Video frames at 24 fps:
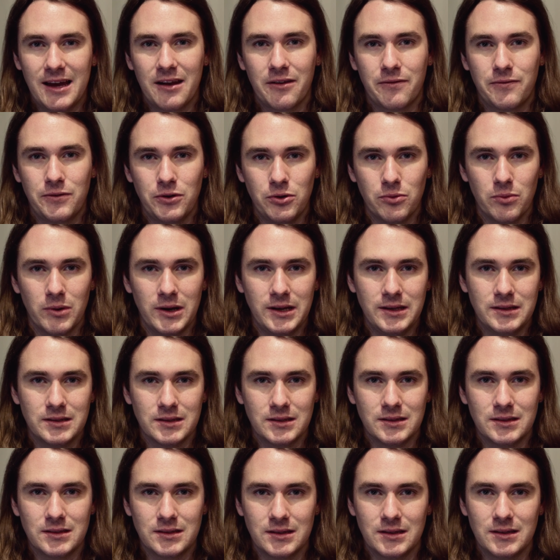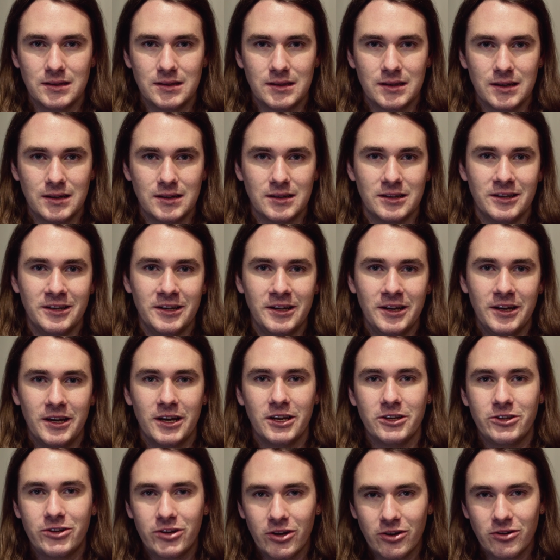out a few reasons and
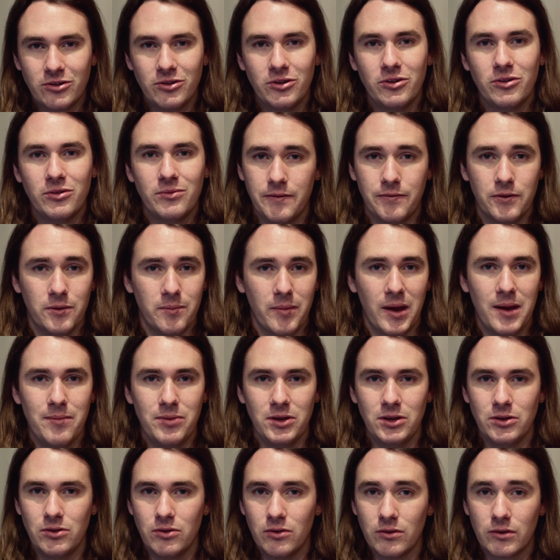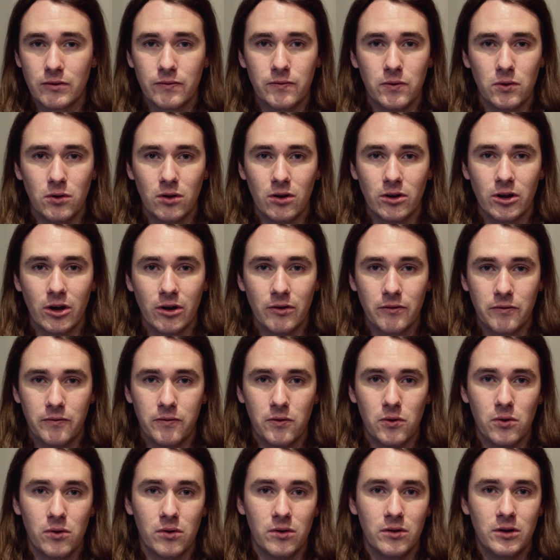show you if it may be useful or not
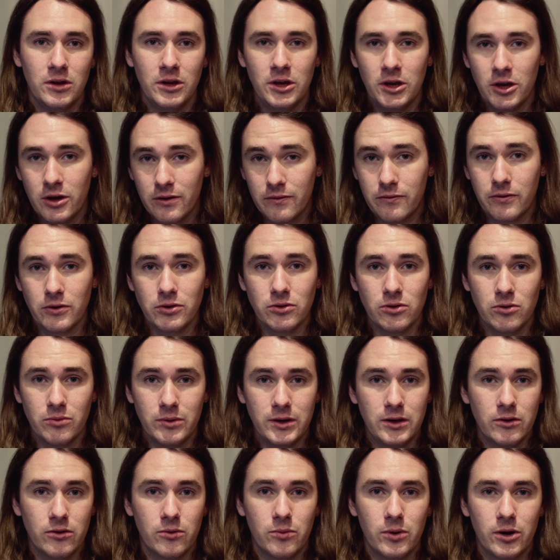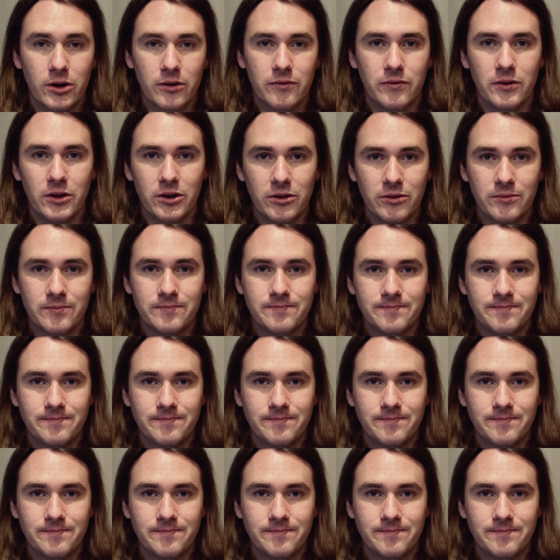for you in your workflow.